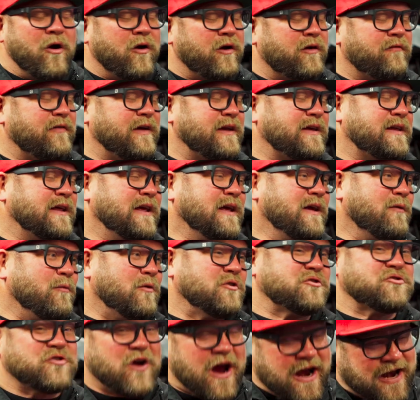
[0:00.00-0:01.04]
of it. We'll
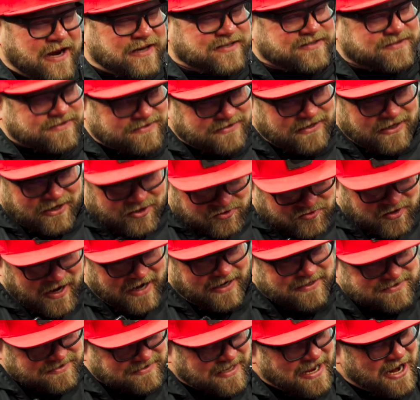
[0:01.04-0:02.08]
try to
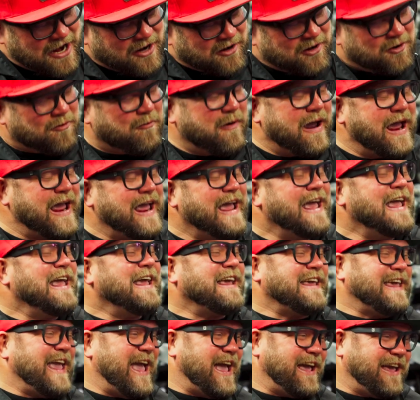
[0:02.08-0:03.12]
stay out of your way.
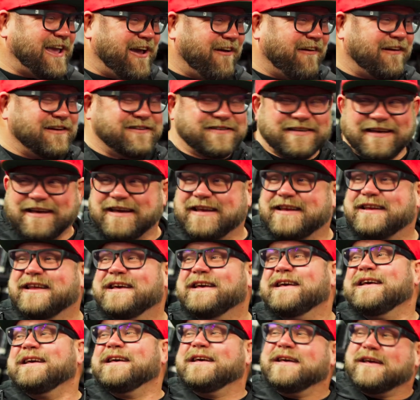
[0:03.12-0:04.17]
Can't guarantee it.
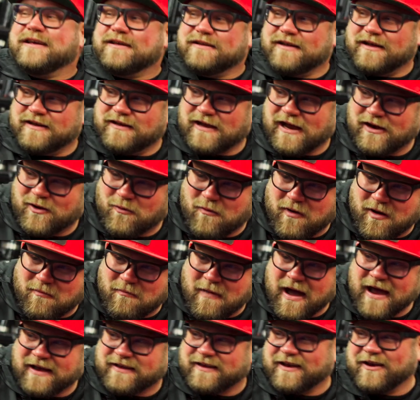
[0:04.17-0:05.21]
I don't want
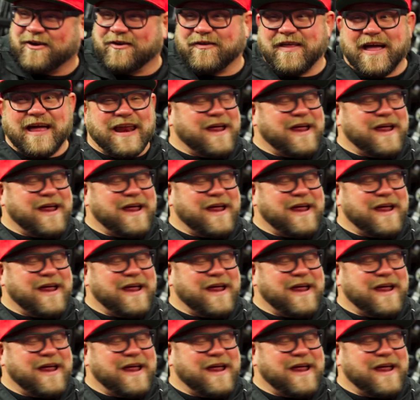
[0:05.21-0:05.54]
Mike to hear that. I